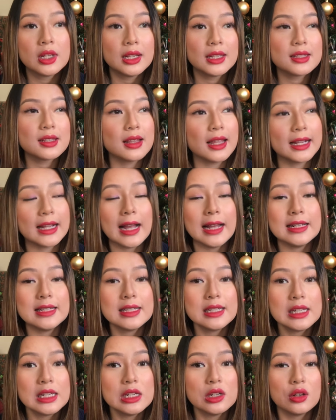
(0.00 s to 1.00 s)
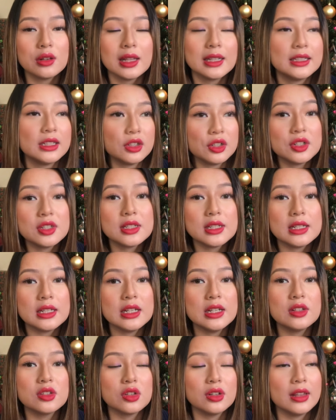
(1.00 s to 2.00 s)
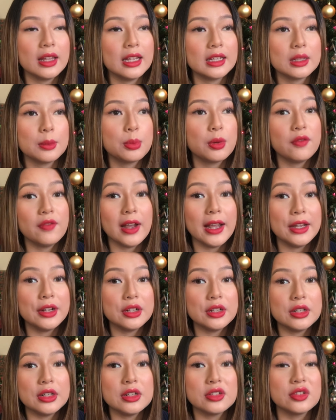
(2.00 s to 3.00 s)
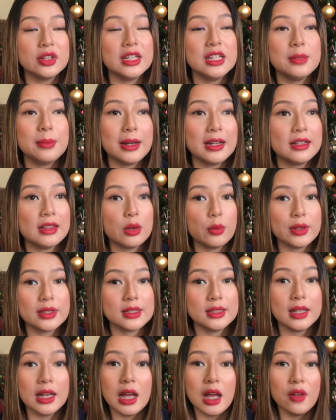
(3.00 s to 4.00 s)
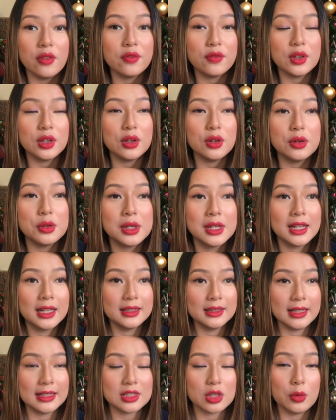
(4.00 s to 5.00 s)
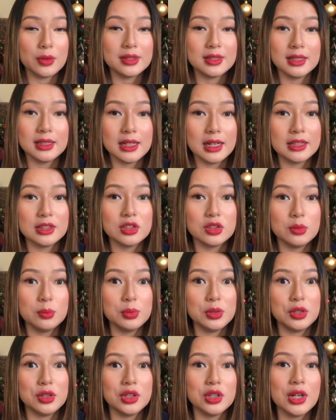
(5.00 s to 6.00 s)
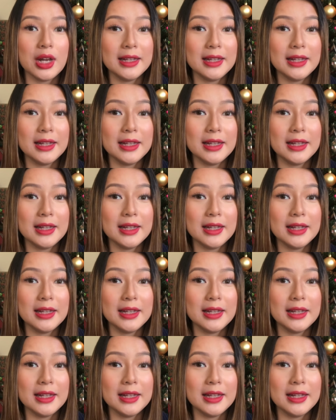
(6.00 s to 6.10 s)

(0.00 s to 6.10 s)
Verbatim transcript: so like I T or like nurses or like providers or anybody that works in the health field that's always looking at the computer.